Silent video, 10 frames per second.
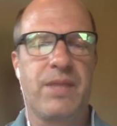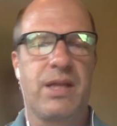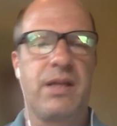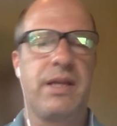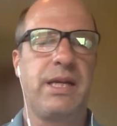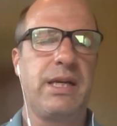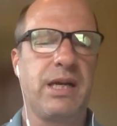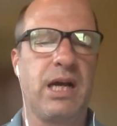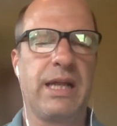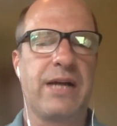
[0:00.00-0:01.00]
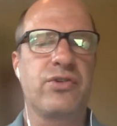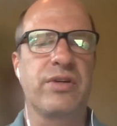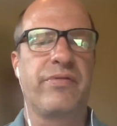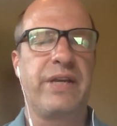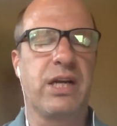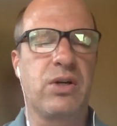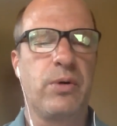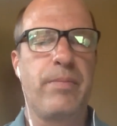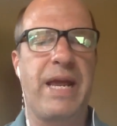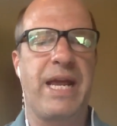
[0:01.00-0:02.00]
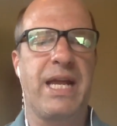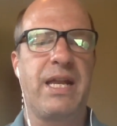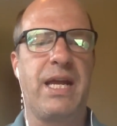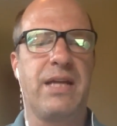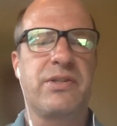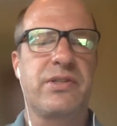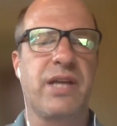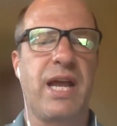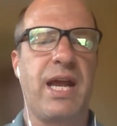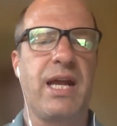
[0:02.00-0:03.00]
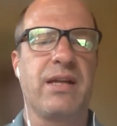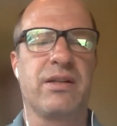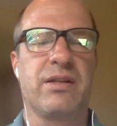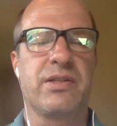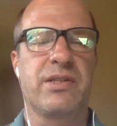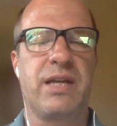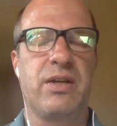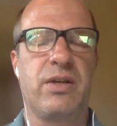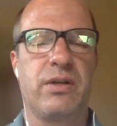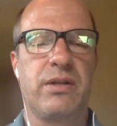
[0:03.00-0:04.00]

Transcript: the electric vehicle mandates and the state of